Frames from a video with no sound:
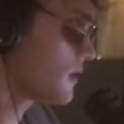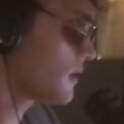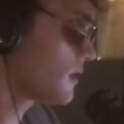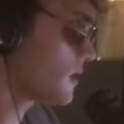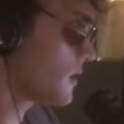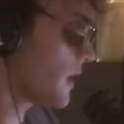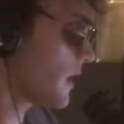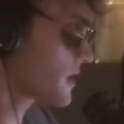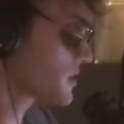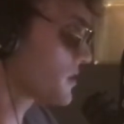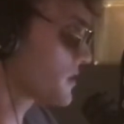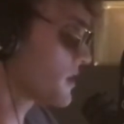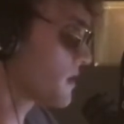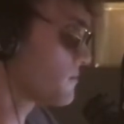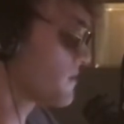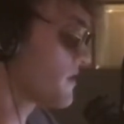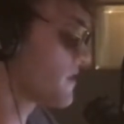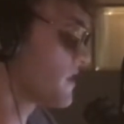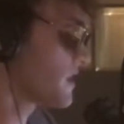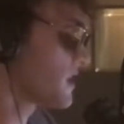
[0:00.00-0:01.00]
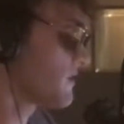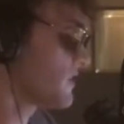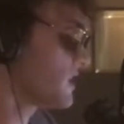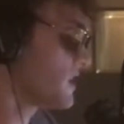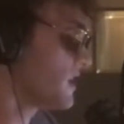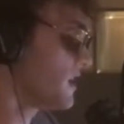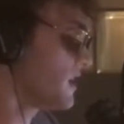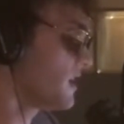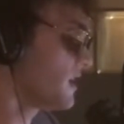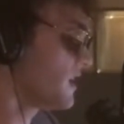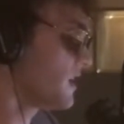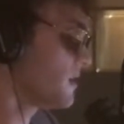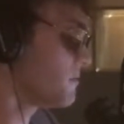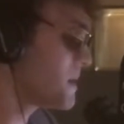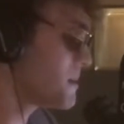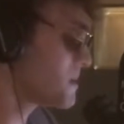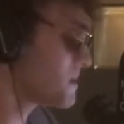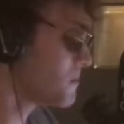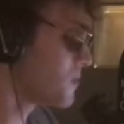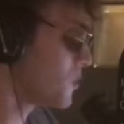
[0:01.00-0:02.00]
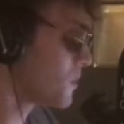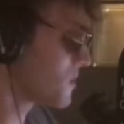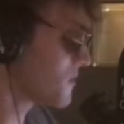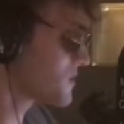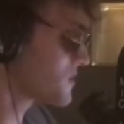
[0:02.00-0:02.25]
You know, actually, come to think of it, maybe a moment